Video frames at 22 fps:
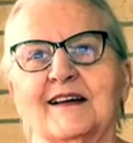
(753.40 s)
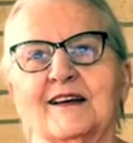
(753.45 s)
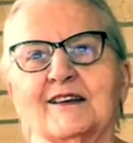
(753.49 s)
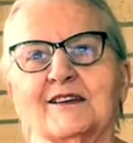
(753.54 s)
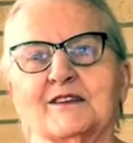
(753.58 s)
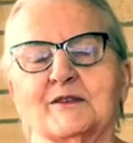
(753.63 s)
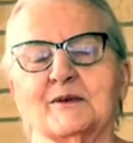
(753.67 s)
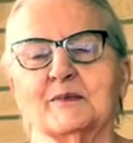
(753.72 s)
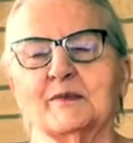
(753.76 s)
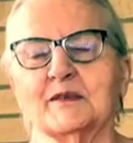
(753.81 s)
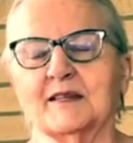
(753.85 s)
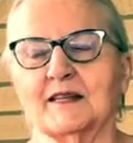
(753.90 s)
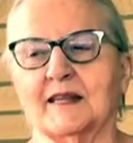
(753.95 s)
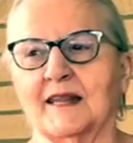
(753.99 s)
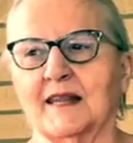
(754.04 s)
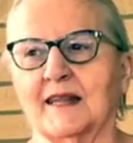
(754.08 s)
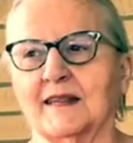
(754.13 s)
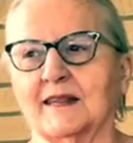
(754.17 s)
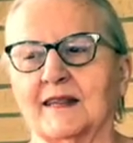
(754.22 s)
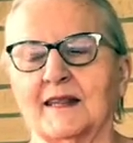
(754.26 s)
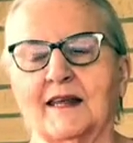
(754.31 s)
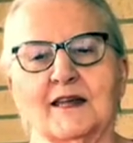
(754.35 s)
So, but
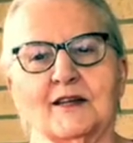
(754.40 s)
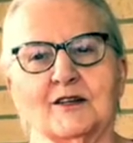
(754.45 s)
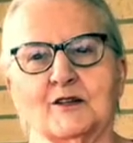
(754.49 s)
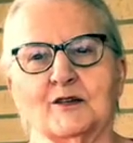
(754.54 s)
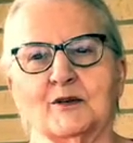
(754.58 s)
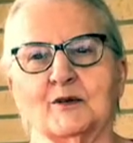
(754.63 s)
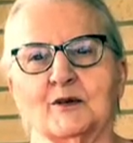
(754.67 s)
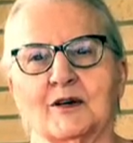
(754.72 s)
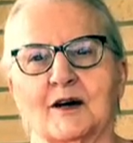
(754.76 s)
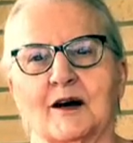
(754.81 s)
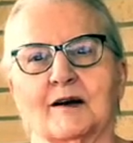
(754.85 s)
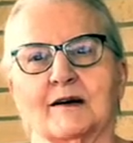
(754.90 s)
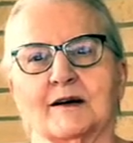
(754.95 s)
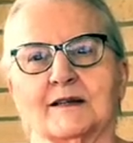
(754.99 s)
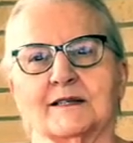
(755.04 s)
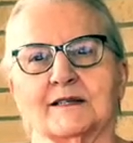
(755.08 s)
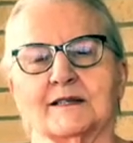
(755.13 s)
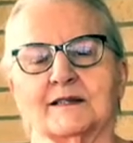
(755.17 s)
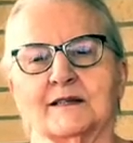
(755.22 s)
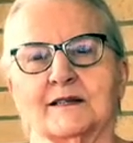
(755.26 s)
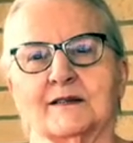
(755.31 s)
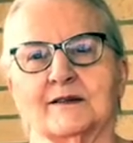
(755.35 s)
they had 2 cars
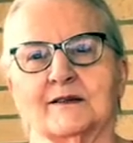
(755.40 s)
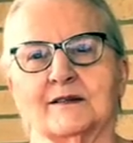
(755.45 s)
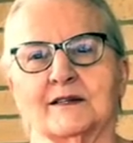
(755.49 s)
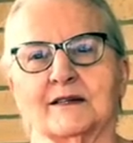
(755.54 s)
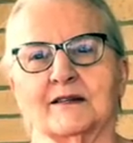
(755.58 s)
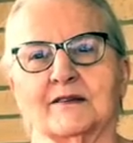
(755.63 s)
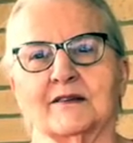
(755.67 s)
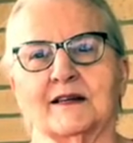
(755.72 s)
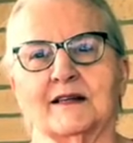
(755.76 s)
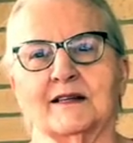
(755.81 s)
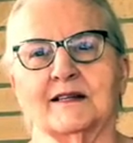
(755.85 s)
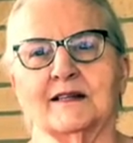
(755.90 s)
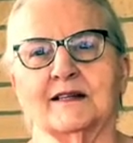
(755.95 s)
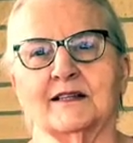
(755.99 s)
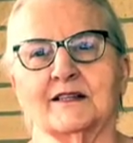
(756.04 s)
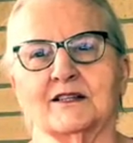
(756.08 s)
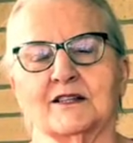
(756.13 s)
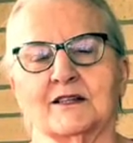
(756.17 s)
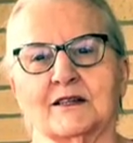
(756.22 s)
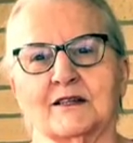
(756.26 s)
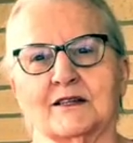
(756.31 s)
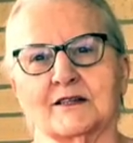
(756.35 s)
there, and whatever, and then
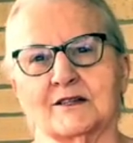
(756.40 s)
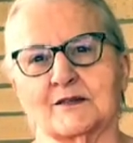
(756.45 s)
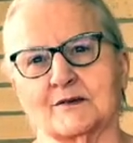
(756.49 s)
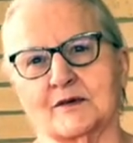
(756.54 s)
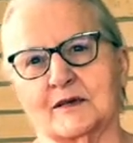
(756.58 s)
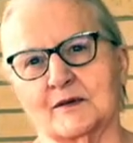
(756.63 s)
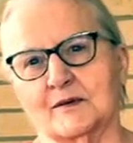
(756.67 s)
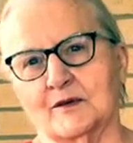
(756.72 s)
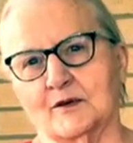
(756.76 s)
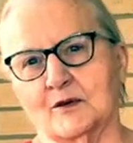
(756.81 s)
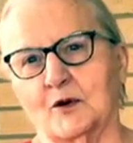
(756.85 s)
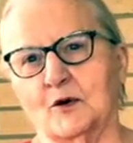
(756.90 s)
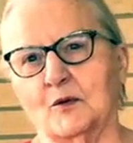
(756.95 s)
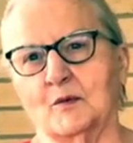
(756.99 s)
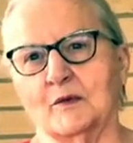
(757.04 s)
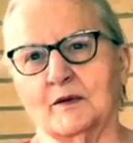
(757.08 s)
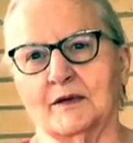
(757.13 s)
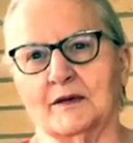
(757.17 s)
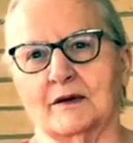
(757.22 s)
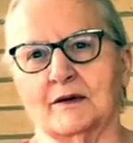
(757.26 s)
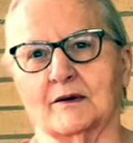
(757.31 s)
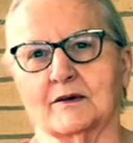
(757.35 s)
because Ray went home
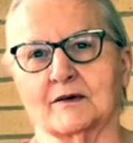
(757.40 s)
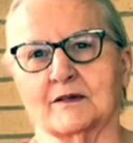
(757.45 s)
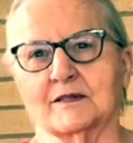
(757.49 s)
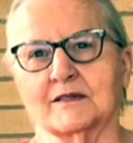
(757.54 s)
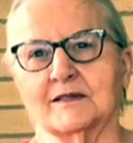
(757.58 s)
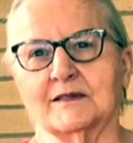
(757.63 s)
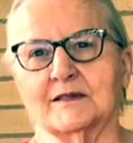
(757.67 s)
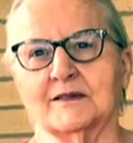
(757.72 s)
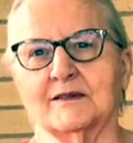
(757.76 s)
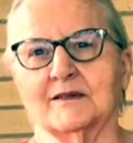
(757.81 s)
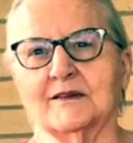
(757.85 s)
with ours, you know.